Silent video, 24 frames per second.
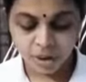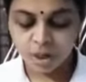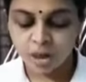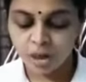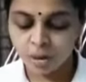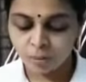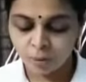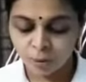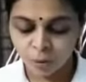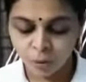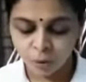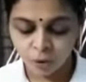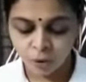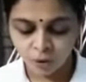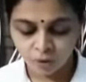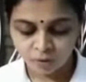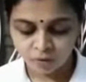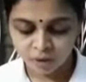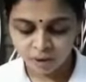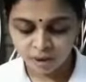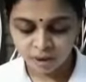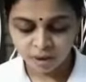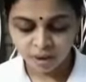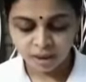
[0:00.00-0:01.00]

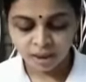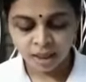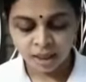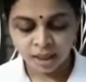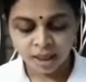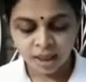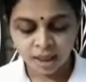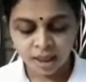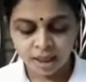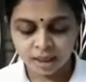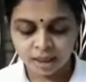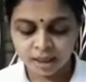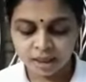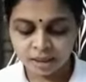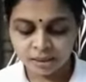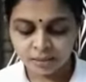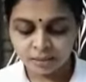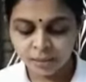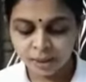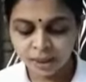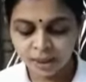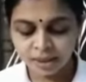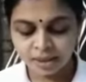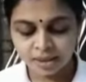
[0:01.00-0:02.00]
Moreover, it
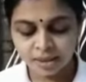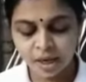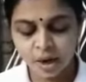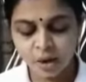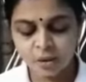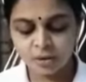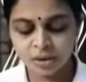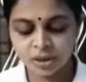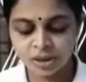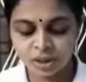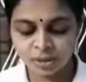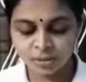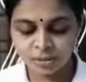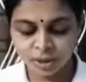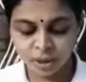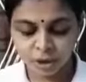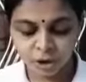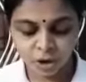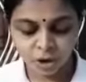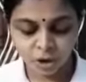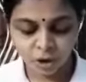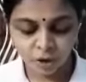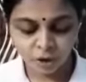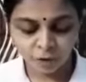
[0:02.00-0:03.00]
brings down the
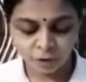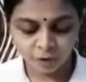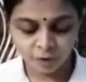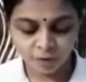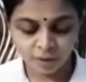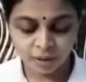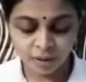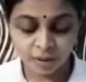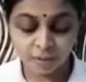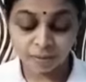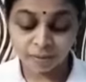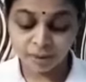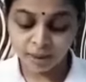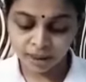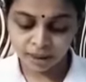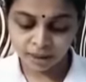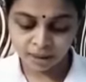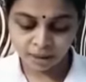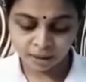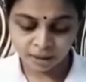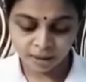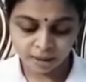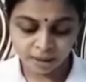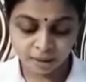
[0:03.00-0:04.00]
temperature of
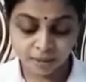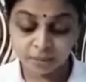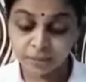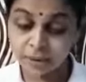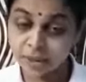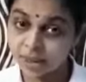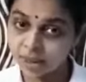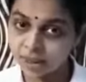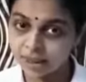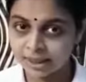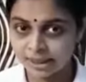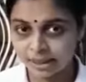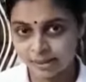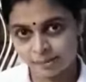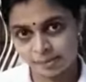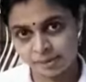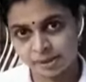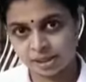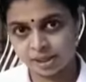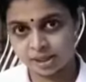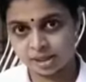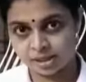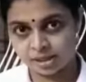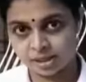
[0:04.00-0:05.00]
burning
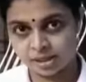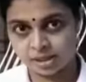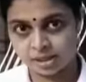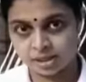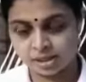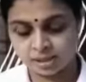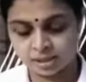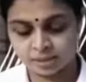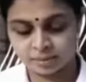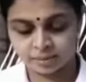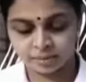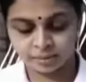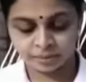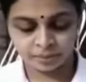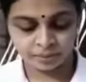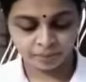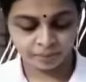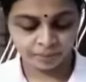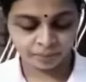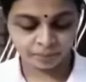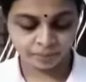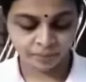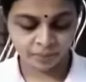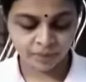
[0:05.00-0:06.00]
substance.
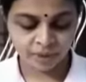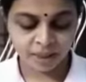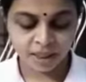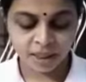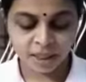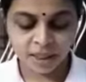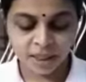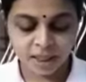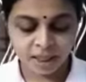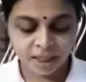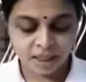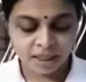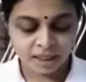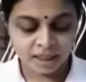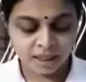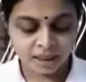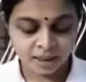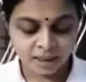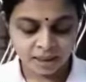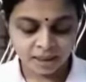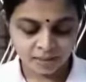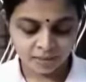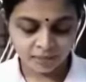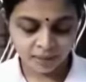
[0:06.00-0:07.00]
In
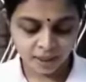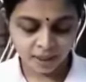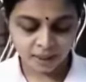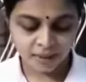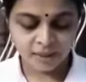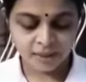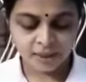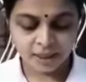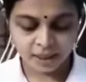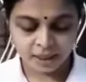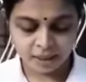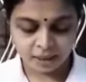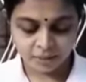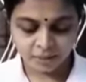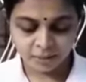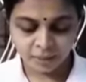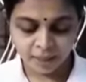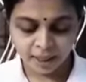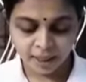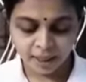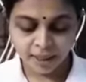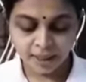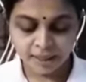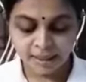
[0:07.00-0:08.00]
these ways, it
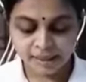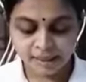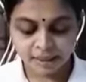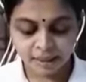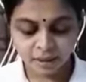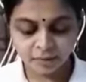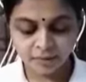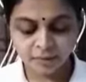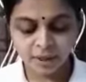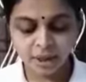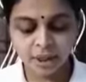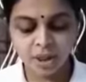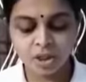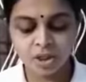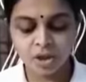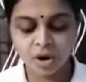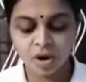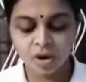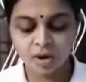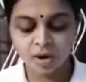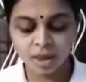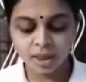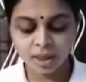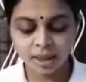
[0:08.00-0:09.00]
plays significant
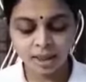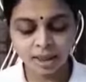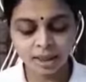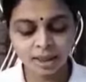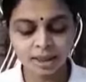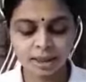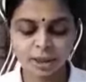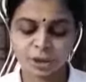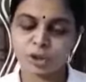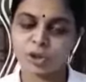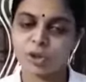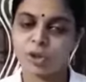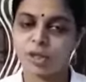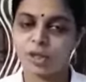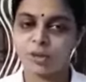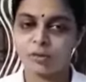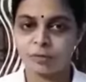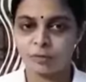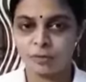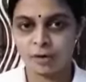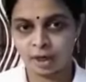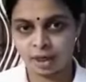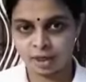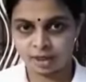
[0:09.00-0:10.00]
role in controlling
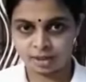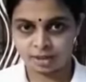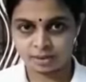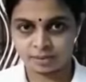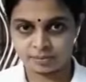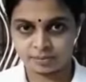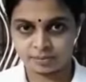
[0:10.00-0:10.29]
fire.